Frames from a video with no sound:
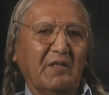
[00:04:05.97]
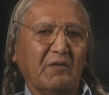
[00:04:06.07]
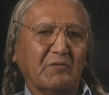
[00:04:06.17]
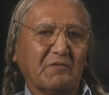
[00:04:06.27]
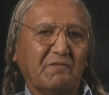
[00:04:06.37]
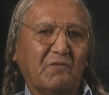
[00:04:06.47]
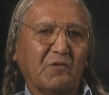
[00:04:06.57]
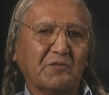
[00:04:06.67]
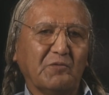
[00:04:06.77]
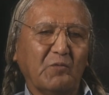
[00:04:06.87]
There was a
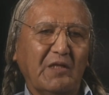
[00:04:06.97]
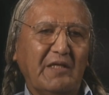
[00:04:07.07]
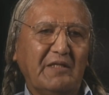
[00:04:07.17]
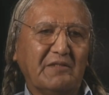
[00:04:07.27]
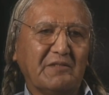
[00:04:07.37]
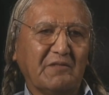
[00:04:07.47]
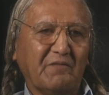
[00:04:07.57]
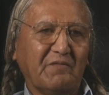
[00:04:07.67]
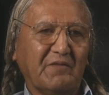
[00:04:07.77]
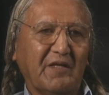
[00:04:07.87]
forced release
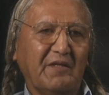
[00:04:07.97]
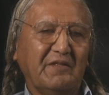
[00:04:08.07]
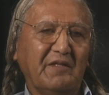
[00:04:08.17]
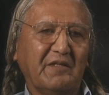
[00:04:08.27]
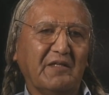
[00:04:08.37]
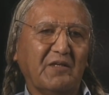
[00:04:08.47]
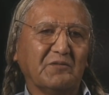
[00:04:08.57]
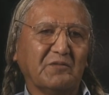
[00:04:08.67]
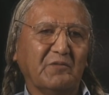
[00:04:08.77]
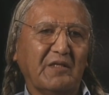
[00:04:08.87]
of
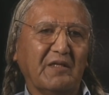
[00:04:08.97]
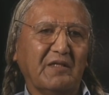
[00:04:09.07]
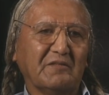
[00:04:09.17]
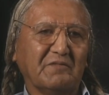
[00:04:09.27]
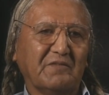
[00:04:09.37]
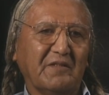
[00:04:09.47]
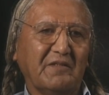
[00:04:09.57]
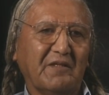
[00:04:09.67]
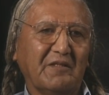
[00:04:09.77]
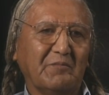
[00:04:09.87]
19,000
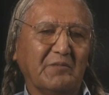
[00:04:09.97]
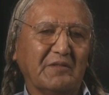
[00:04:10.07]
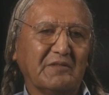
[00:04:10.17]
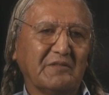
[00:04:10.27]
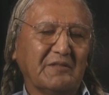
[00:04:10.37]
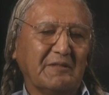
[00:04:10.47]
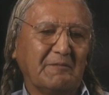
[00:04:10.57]
reclassified documents.